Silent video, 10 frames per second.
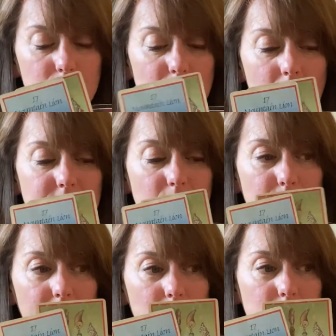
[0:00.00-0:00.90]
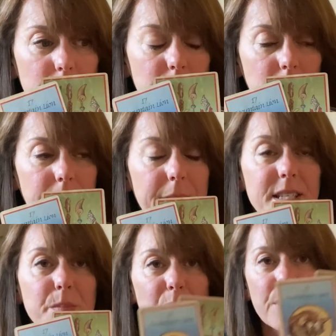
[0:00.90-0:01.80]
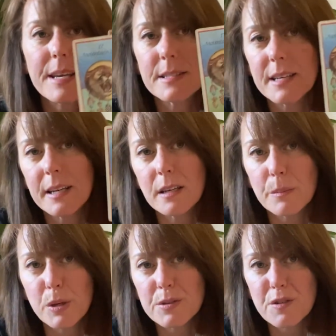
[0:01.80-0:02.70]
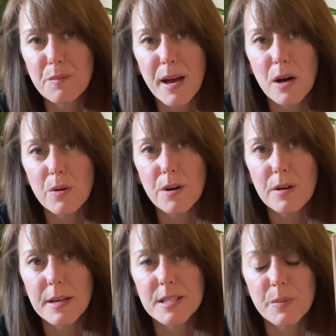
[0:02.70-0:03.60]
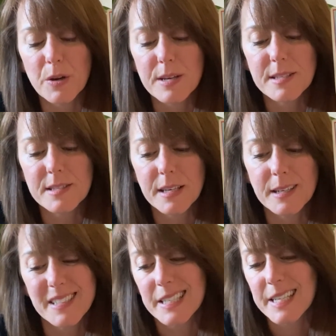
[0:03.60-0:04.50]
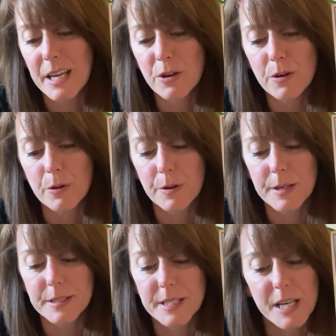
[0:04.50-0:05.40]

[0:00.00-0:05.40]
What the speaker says: talks about experiencing an abuse of power, experiencing a dictator or